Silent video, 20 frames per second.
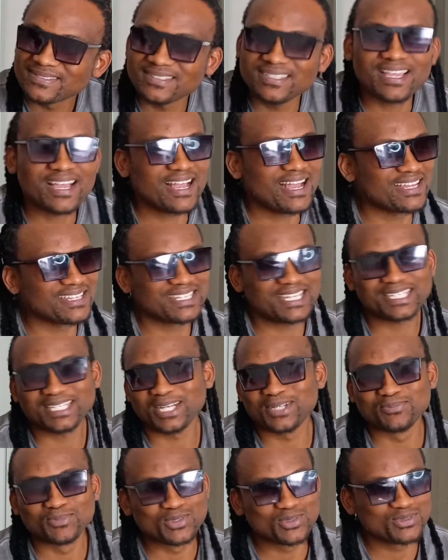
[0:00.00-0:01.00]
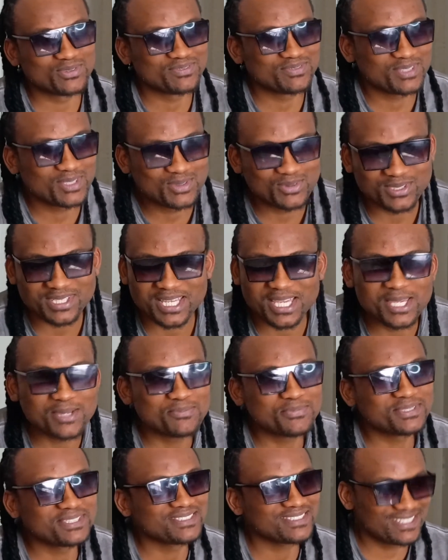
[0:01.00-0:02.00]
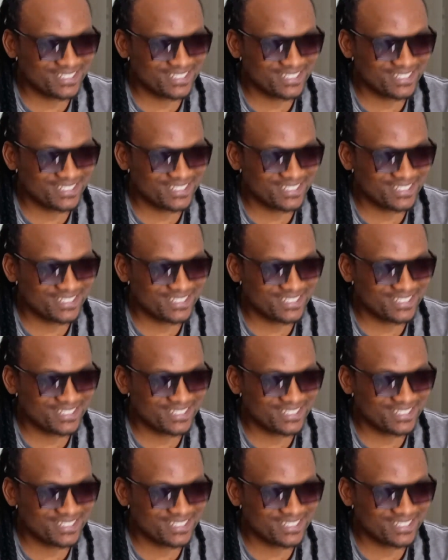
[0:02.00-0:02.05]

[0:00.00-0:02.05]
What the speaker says: Yeah, I'm not gonna want to be happy.